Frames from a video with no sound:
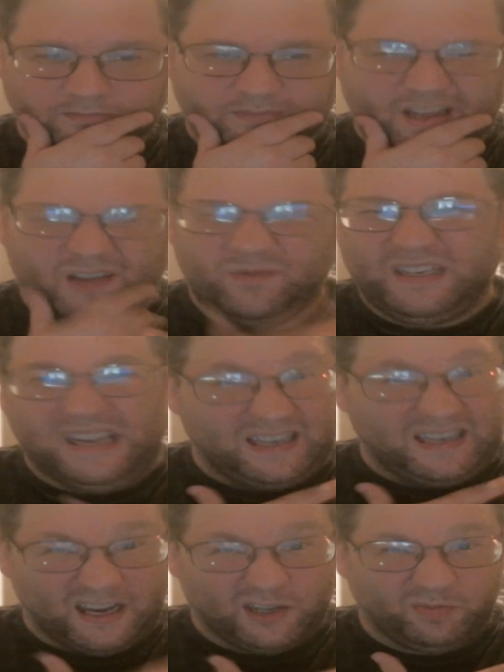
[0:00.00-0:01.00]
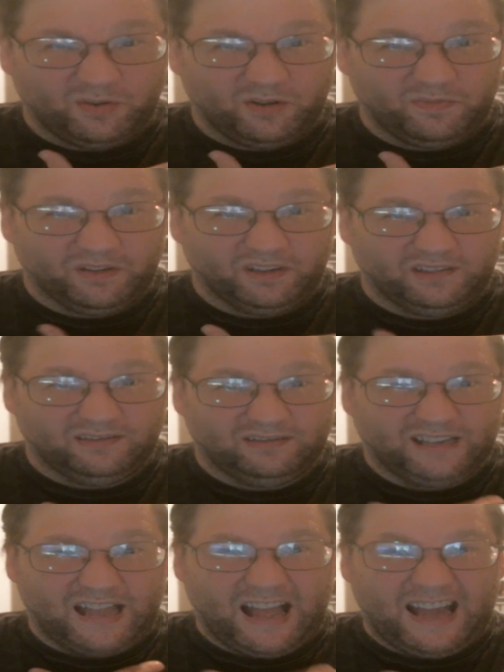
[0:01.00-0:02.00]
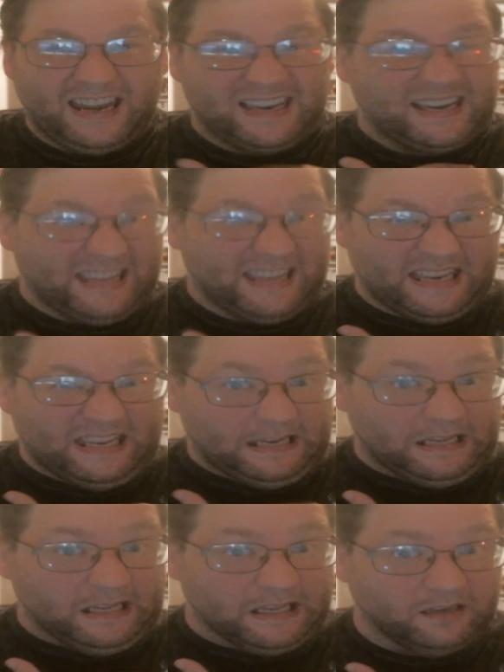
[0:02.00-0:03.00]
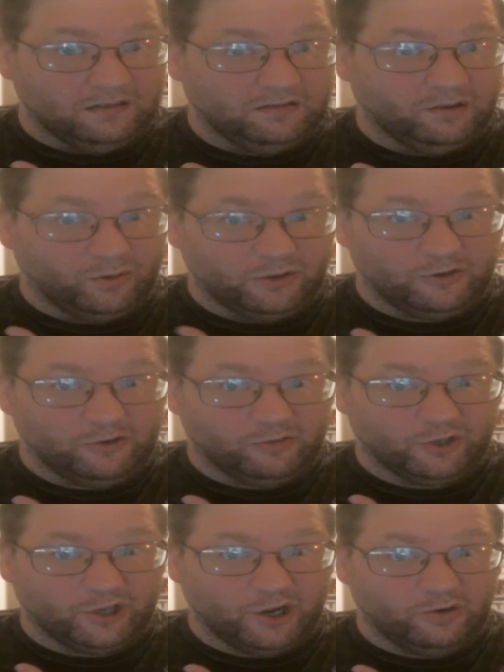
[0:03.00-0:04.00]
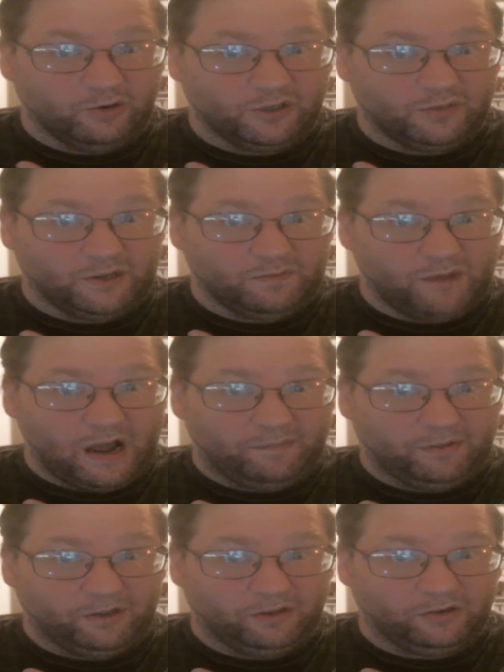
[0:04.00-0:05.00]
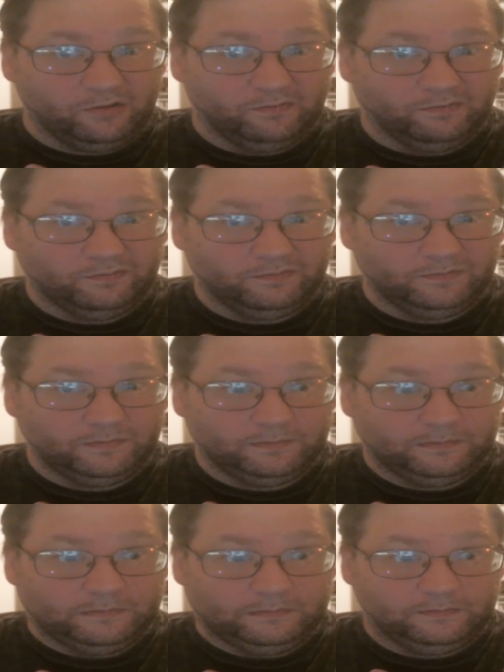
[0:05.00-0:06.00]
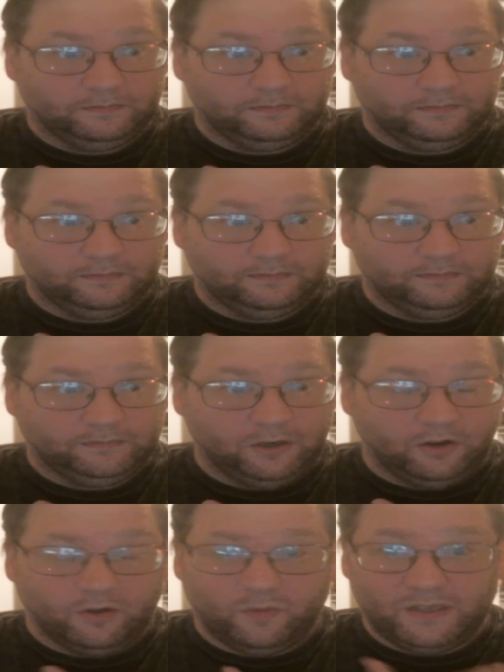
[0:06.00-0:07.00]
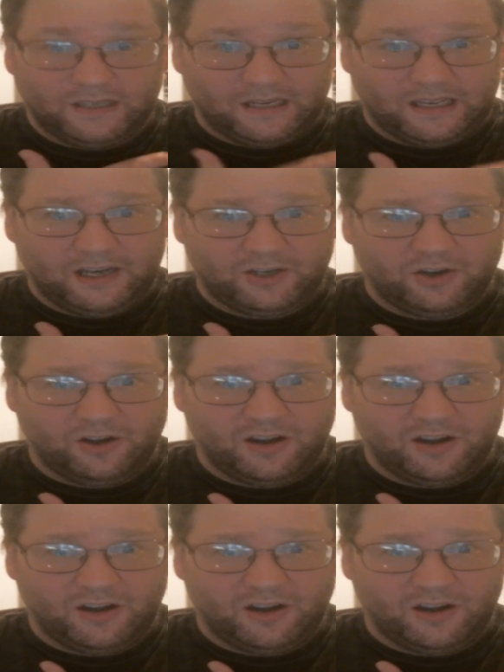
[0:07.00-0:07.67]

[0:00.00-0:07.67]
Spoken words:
I don't want to say desperate, but kind of needy to get original shows to be popular. You know, the ones that catch on